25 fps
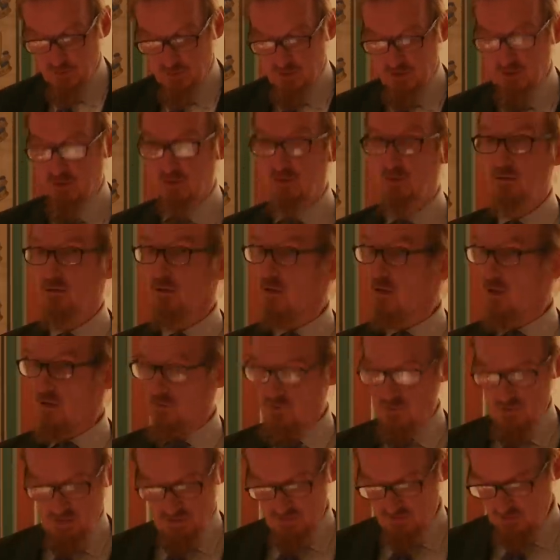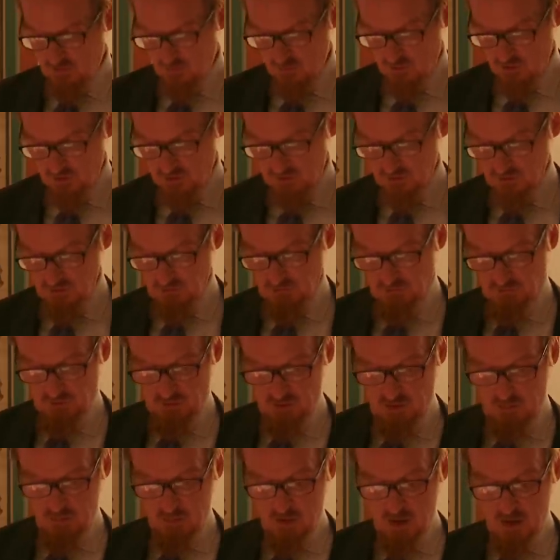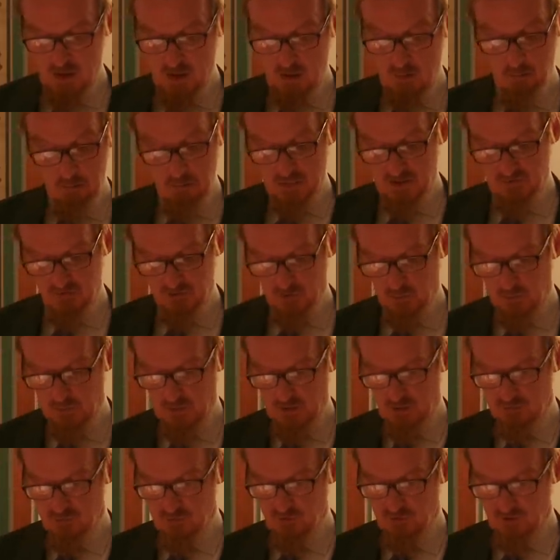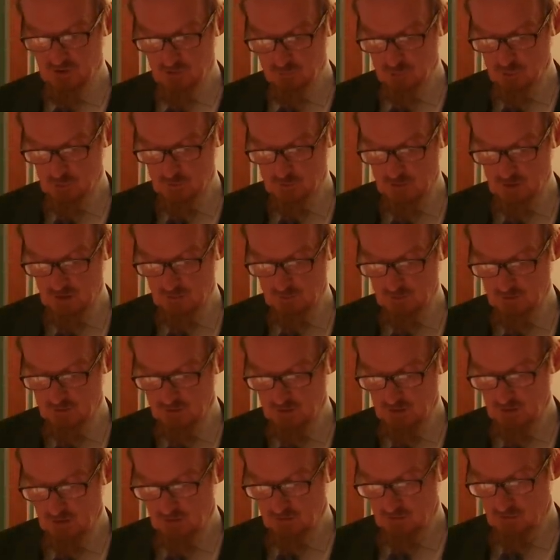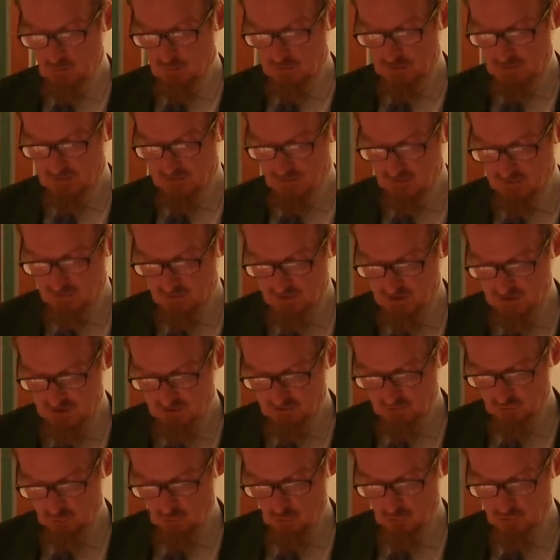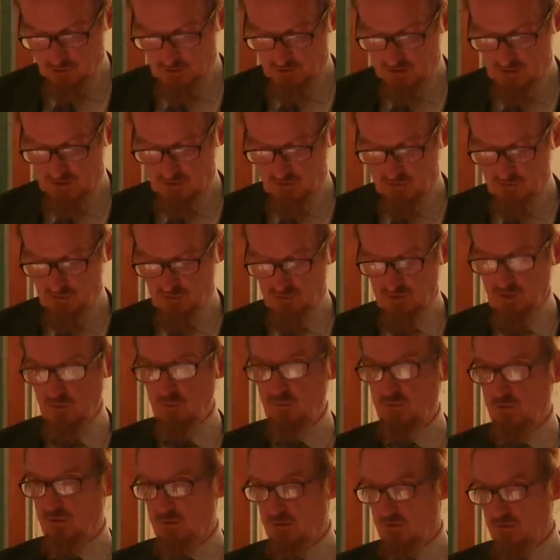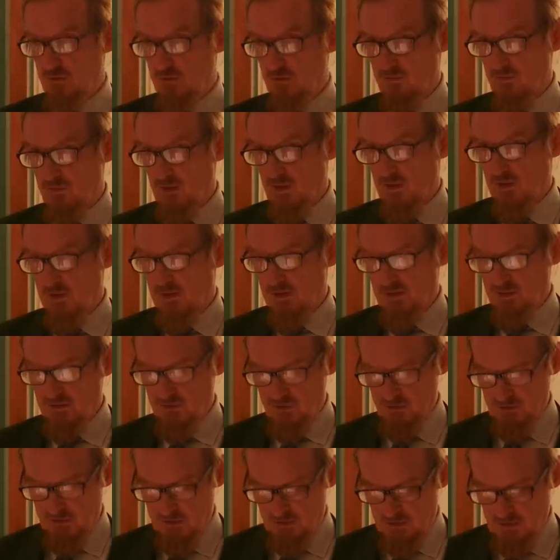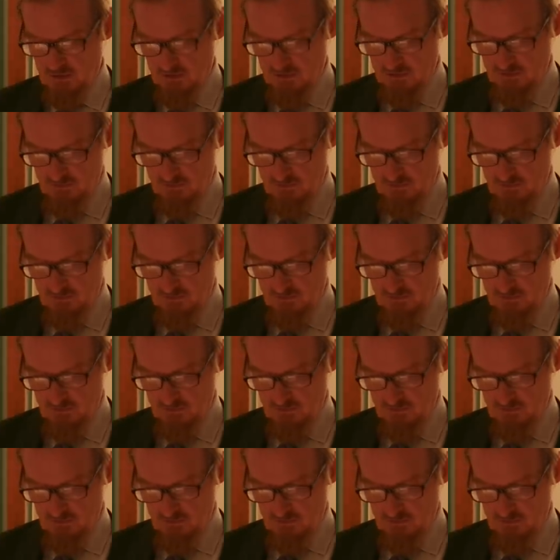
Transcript: speakers, if their subject is Islam, must apply for a separate permit, supplying the text or at least the substance of their lecture in